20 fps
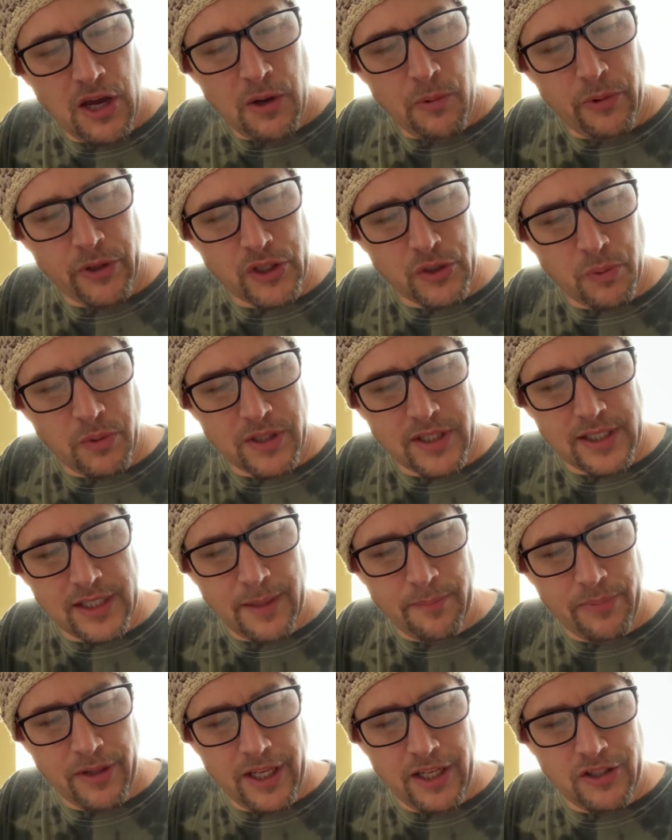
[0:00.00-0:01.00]
which was
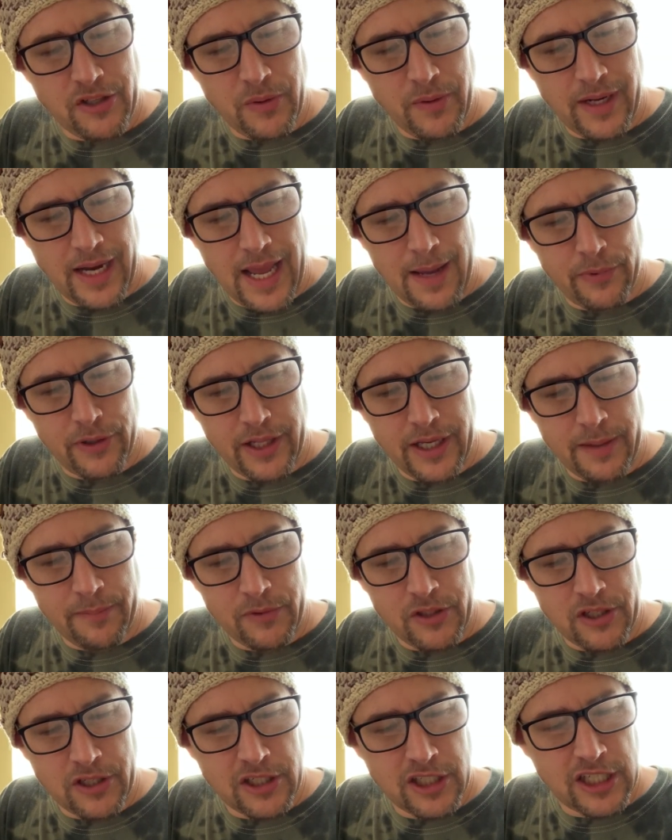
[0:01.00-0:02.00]
simply to enable
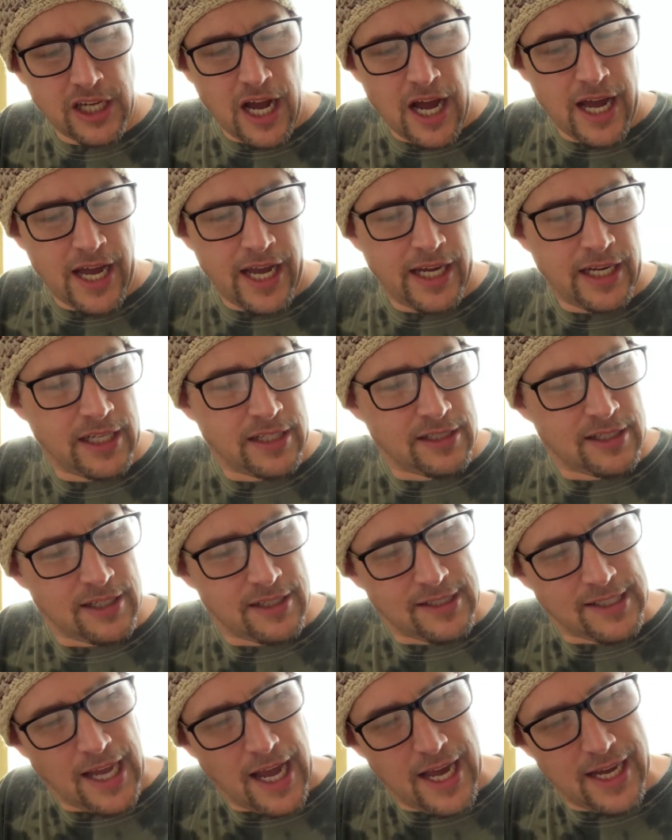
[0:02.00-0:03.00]
him to shine in
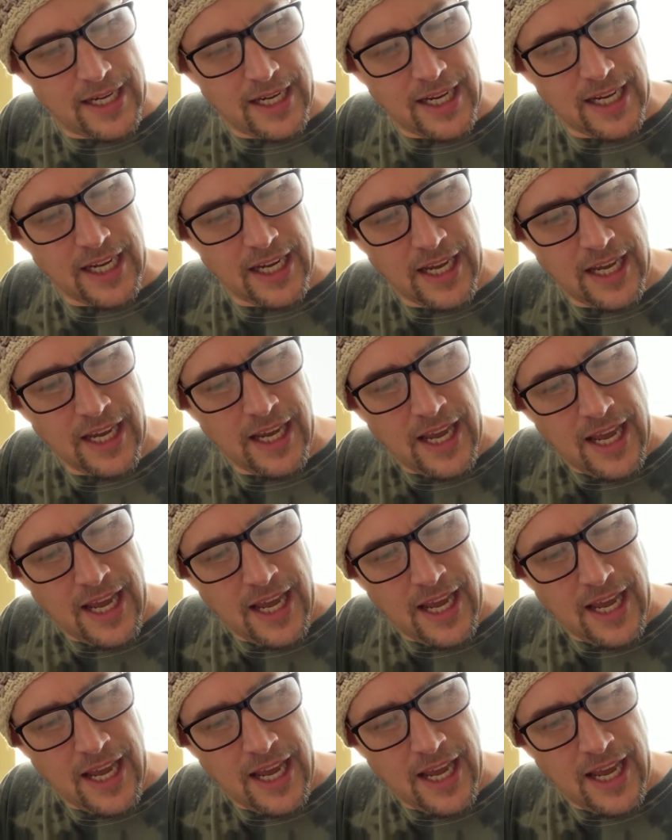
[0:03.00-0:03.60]
society,